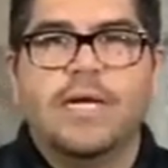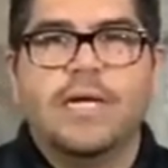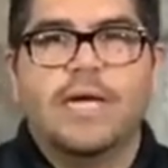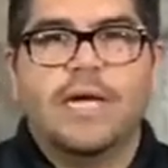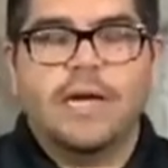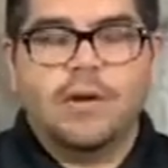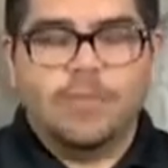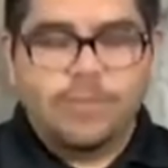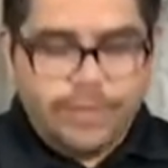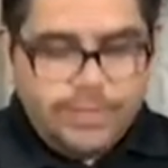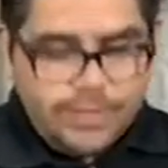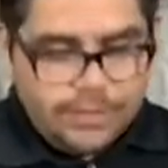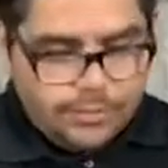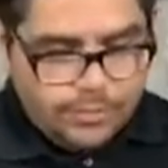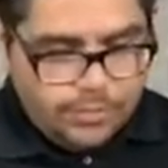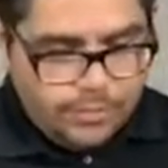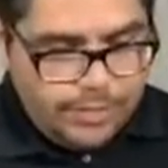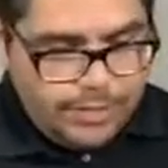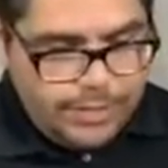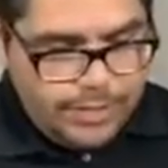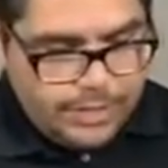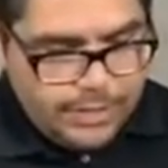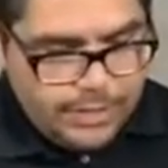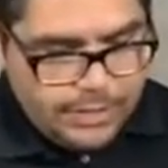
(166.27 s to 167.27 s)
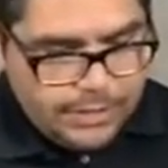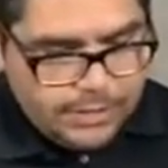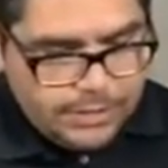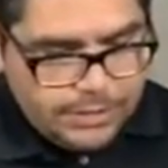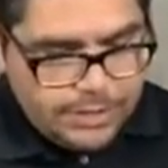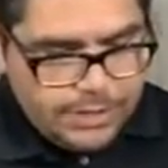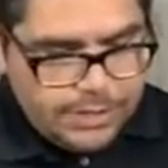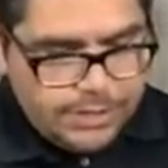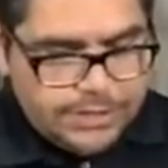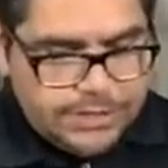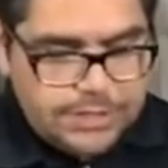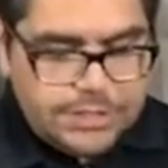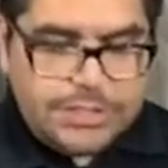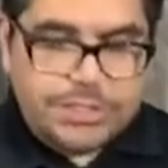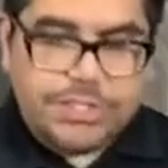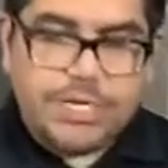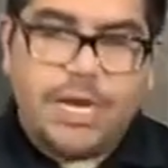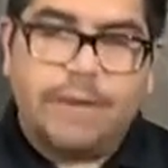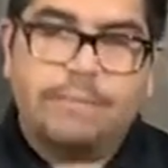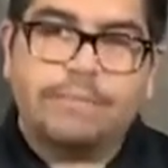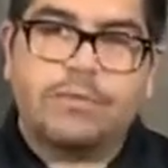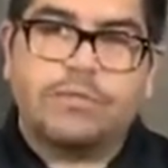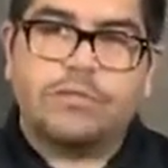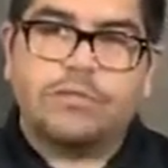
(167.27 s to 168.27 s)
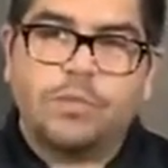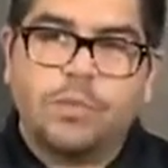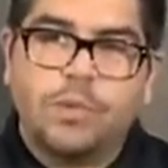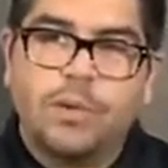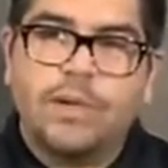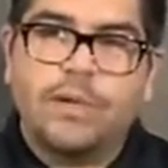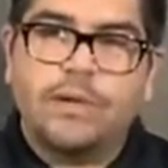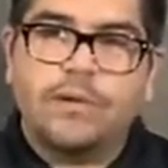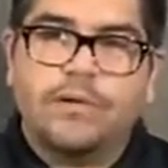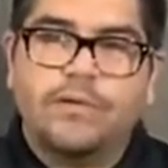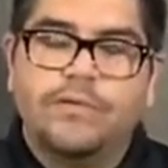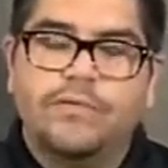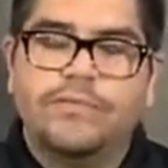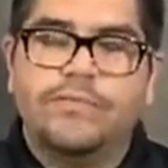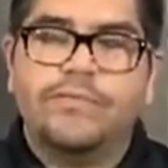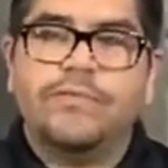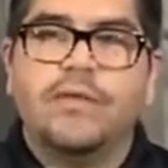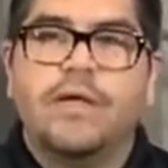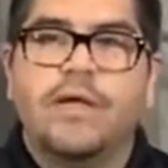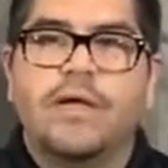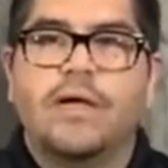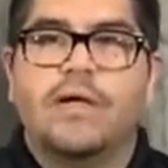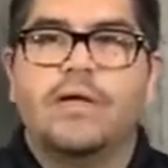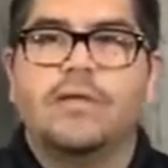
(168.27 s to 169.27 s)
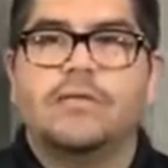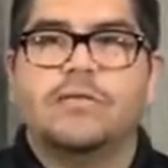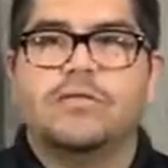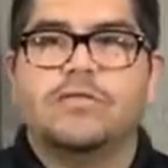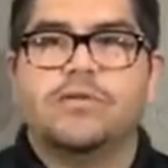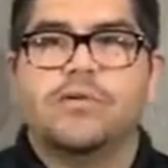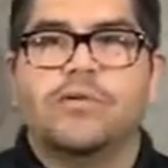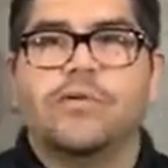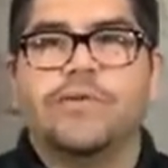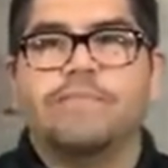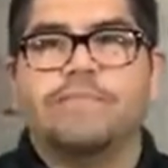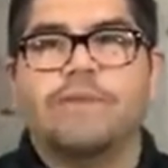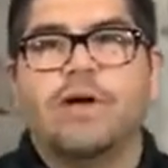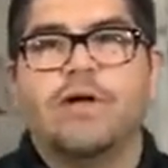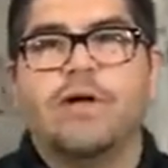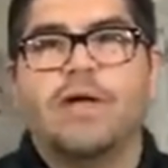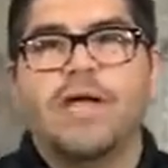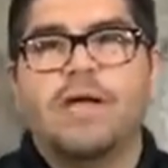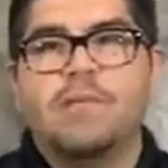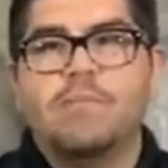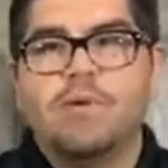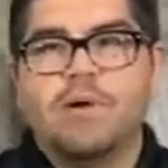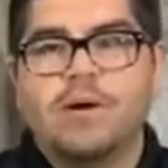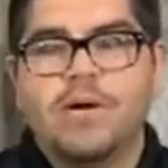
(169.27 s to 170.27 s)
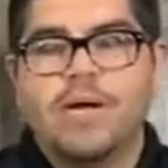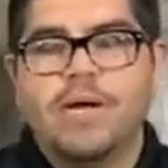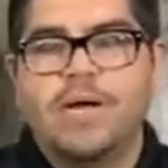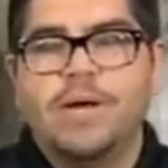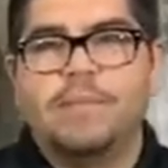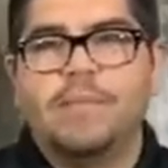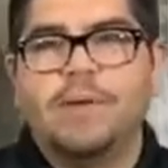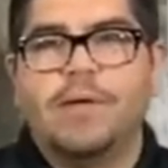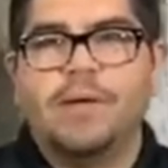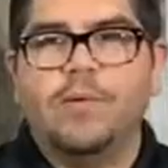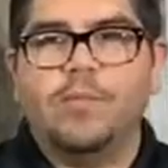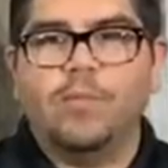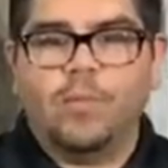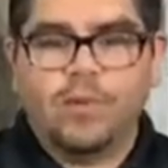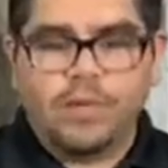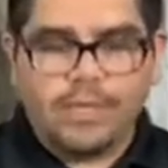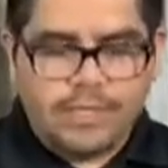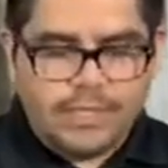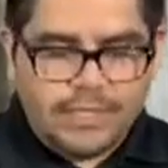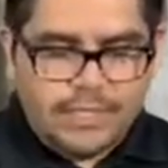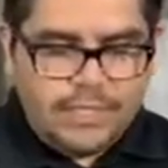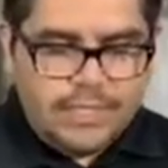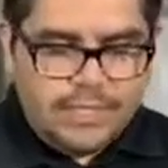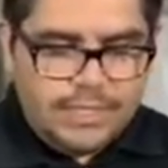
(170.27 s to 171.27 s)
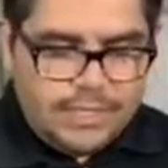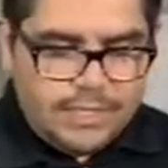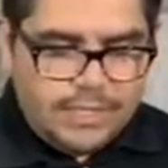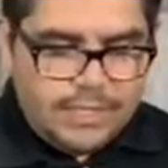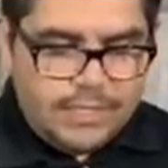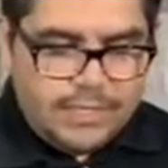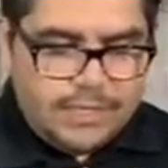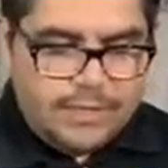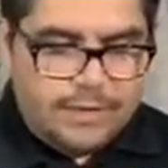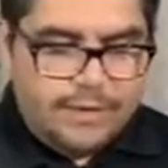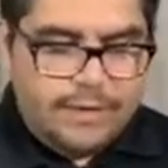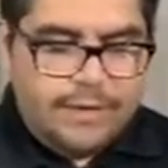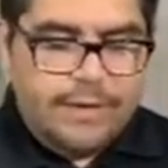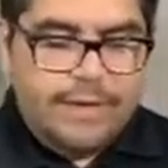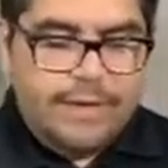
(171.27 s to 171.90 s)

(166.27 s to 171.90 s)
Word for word: And we can read in Genesis chapter 12 uh, the story about Abraham and what he did.